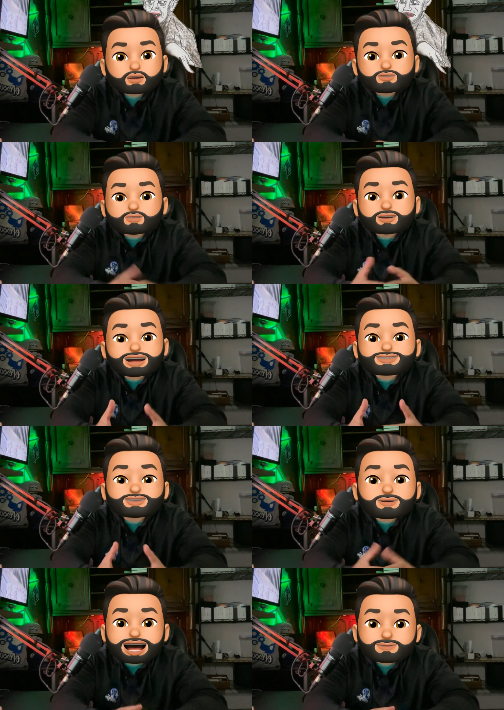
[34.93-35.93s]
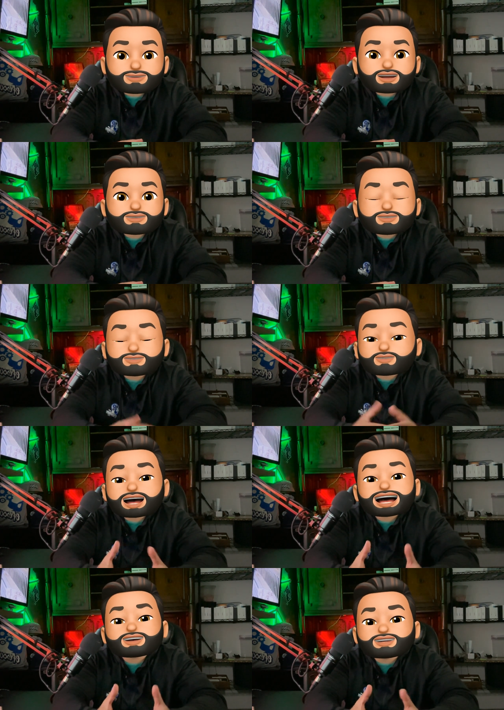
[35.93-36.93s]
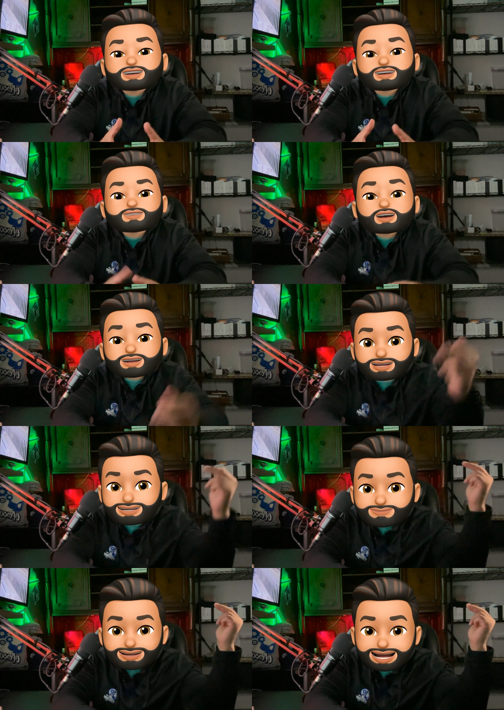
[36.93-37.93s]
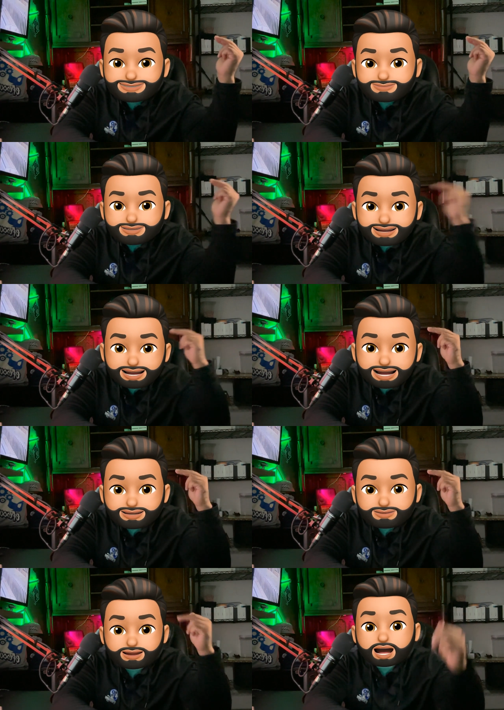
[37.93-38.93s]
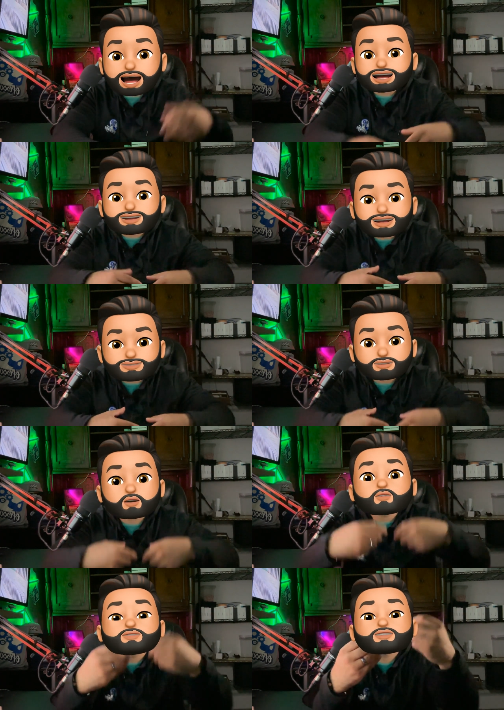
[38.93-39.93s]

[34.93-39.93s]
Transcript: So what ends up happening? The reality is that it stays here and it doesn't go